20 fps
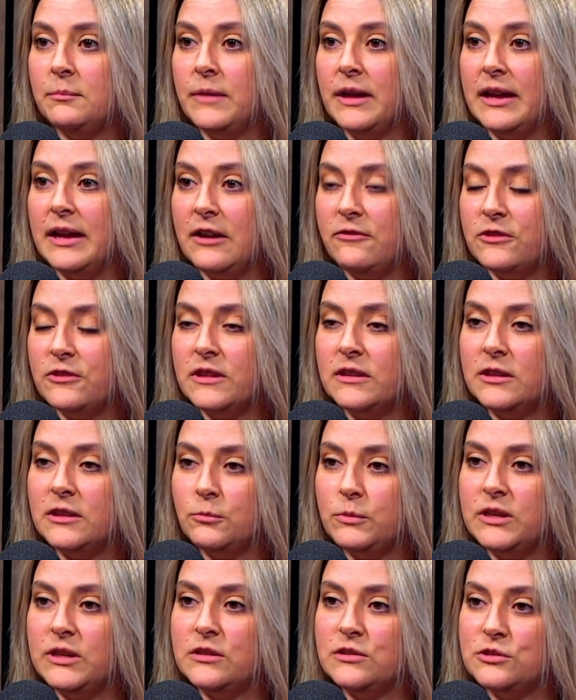Everything that we
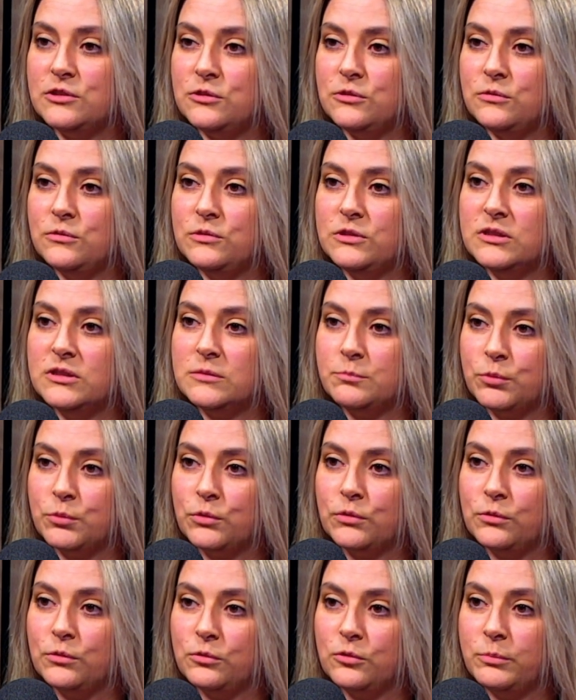can do to
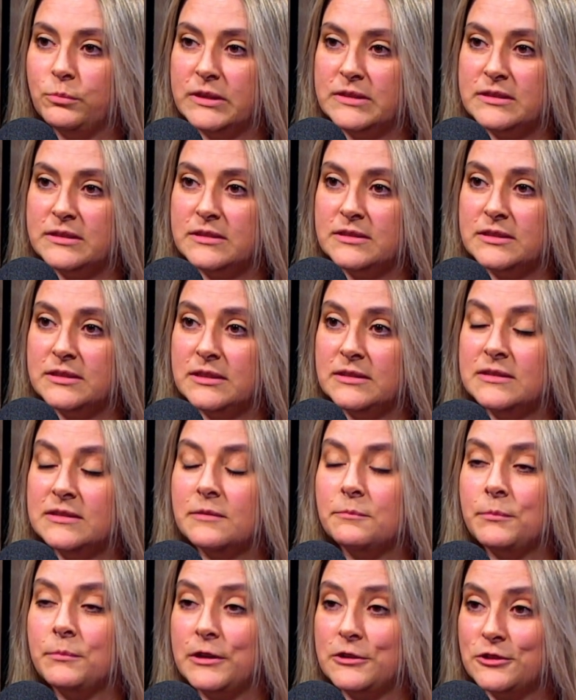support local businesses,
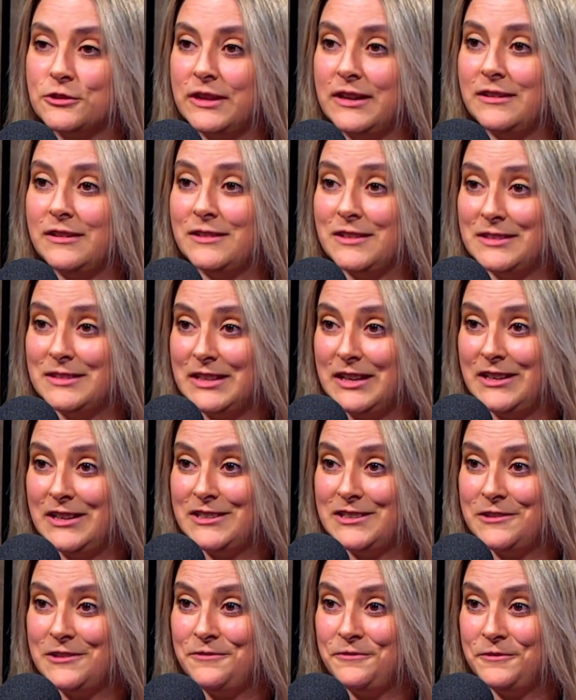much like the
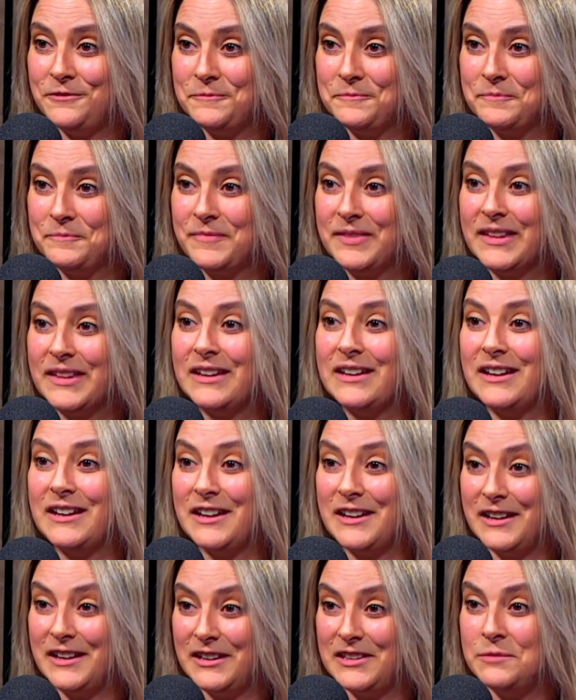executive
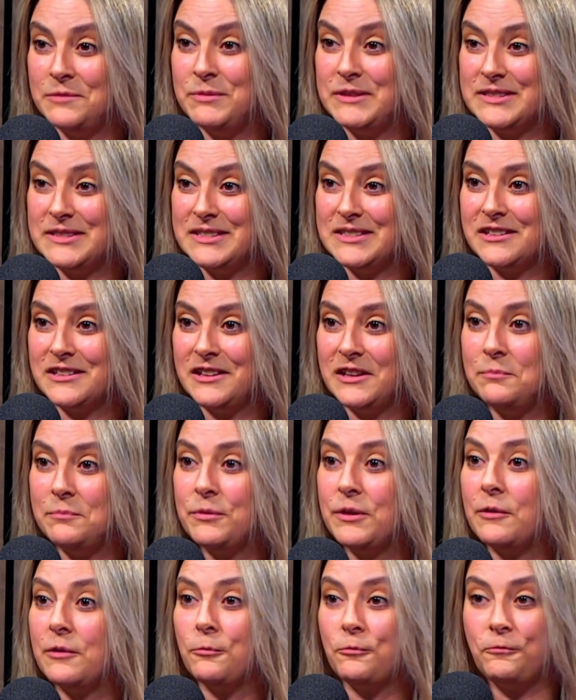and the business club,
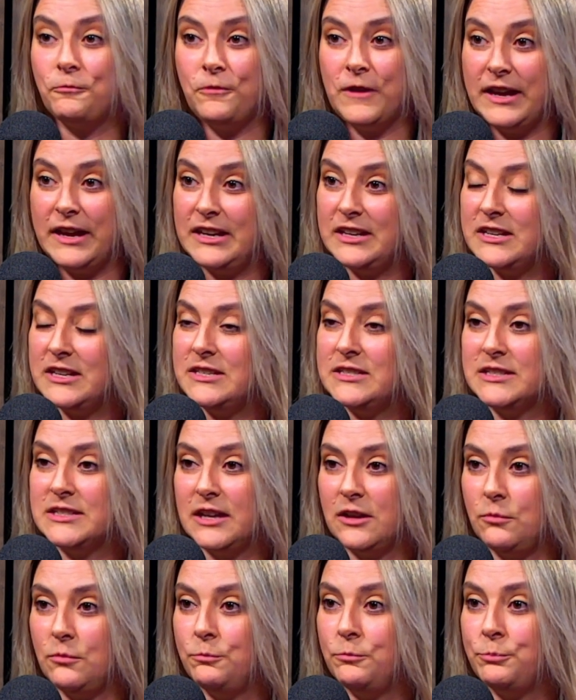we're very keen to get
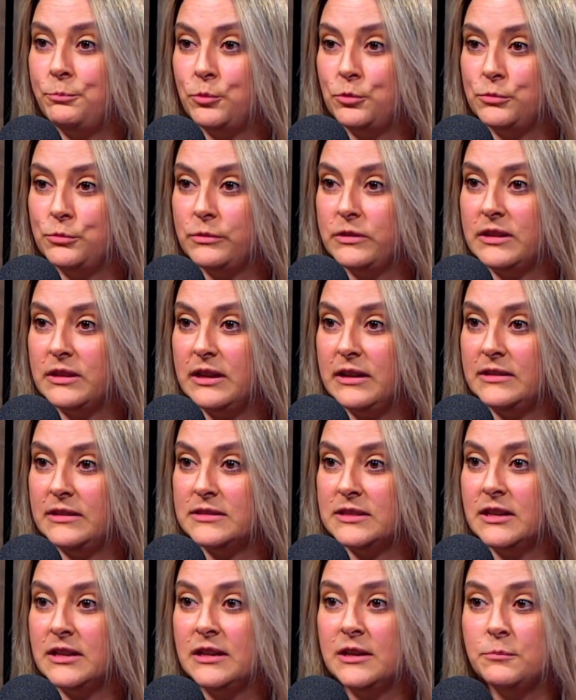on board with that
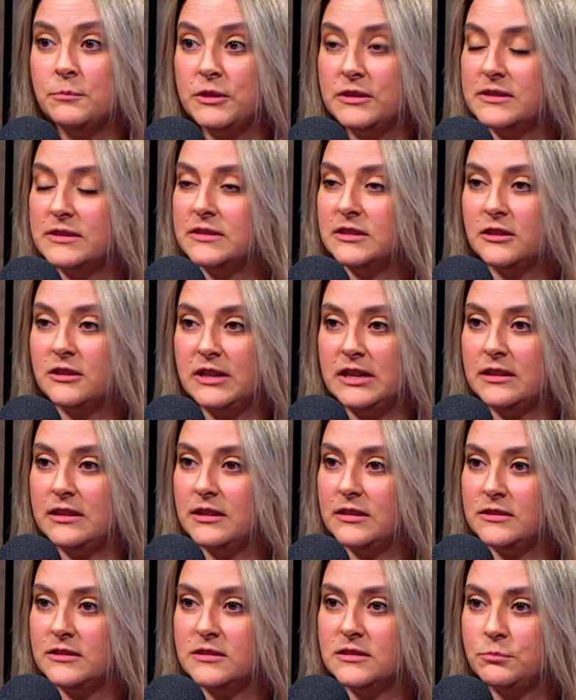because it's a great thing
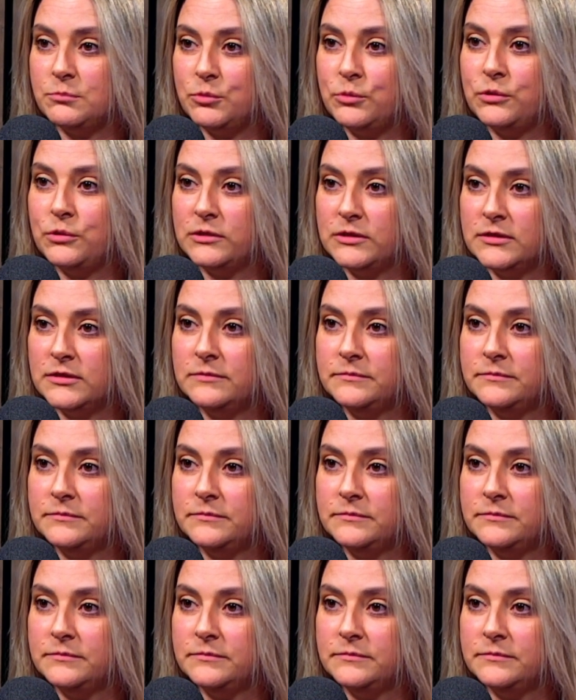to support.